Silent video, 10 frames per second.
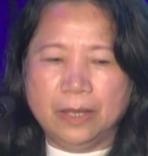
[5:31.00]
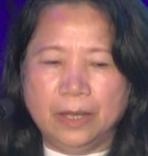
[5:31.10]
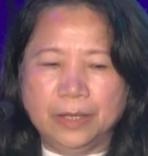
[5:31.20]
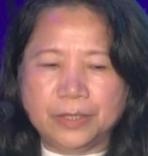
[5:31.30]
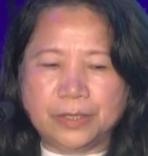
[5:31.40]

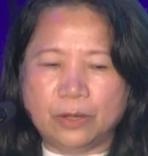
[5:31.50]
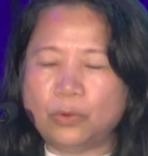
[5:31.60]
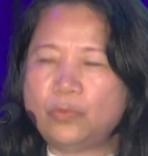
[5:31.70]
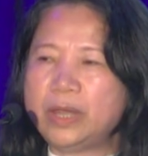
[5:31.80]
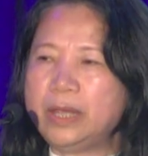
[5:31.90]
So
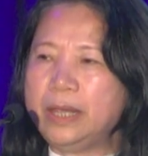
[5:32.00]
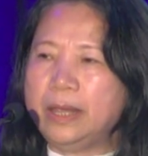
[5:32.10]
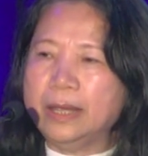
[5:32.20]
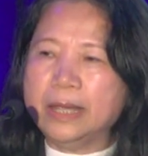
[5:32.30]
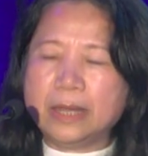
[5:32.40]

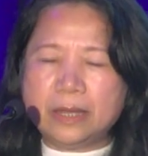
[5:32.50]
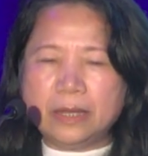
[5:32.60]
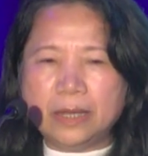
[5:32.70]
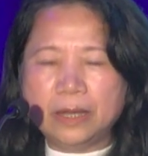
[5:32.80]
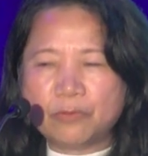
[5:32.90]
we
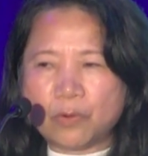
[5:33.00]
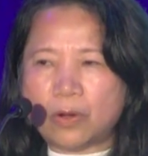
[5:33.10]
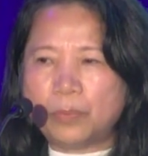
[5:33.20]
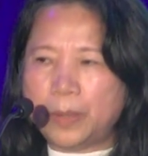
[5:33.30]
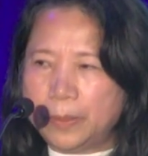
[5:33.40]
enroll
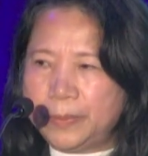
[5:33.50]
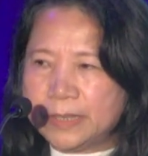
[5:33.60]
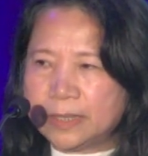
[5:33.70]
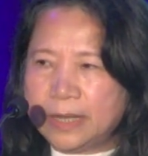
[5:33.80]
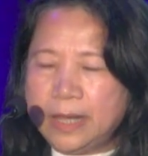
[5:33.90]

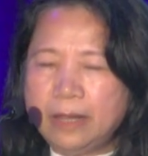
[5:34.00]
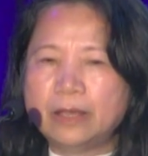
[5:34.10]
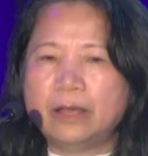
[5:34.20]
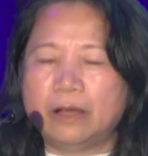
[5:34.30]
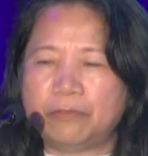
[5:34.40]
purposely
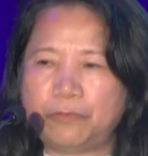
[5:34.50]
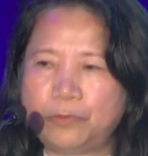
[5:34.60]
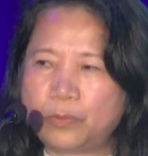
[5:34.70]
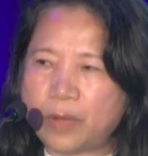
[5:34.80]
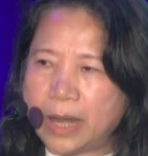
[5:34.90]
a full
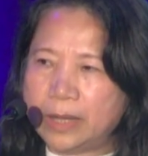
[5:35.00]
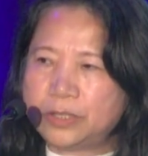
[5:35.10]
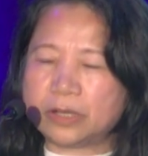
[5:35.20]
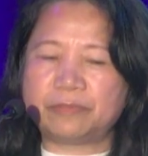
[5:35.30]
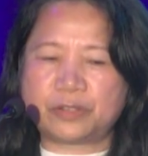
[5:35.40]
range
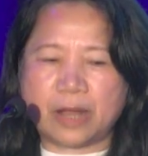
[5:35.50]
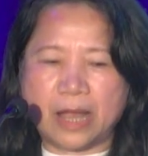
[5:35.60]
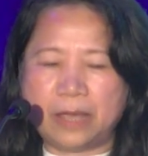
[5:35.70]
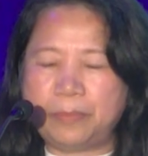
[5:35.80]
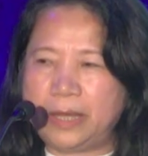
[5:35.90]
of dry
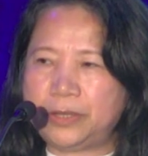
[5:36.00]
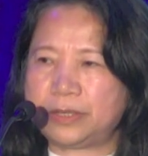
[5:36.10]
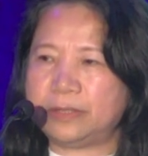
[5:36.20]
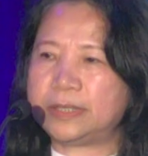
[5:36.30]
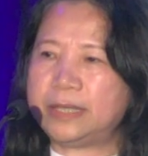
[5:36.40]
eye
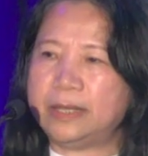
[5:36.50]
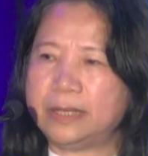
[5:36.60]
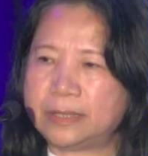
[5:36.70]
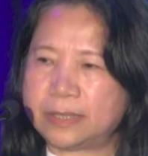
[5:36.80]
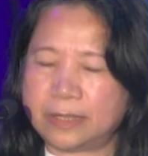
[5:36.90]
patients in
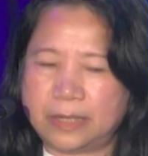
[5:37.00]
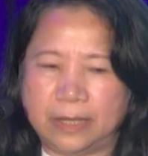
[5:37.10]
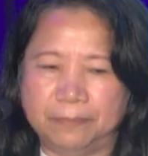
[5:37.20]
this study.